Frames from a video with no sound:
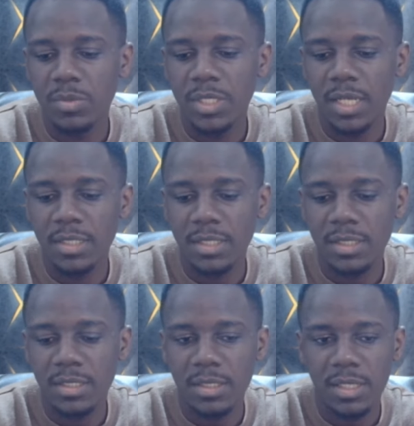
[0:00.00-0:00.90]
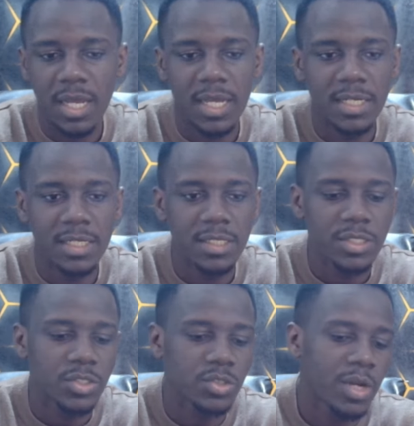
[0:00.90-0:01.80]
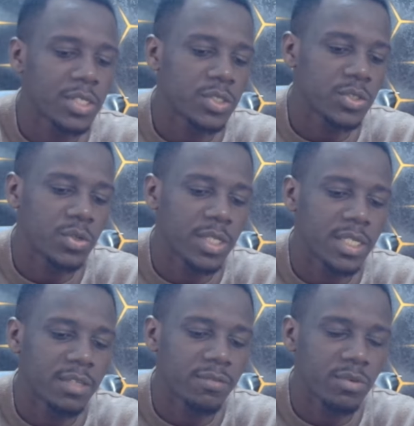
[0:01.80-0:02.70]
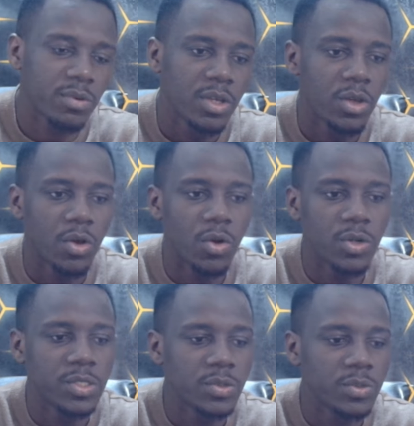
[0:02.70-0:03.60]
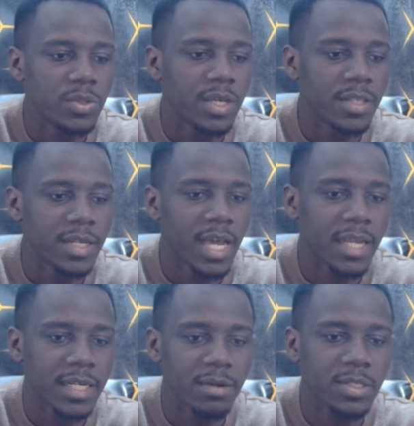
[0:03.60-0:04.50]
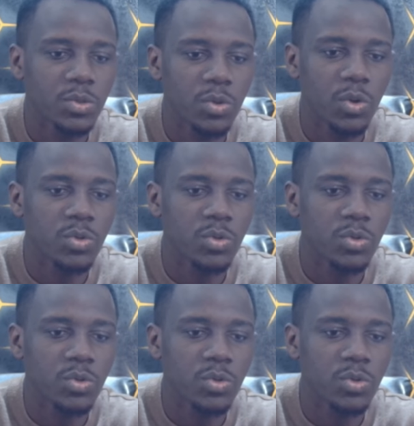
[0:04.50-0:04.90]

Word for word: chances and try to do the needful onto the night. Now let's go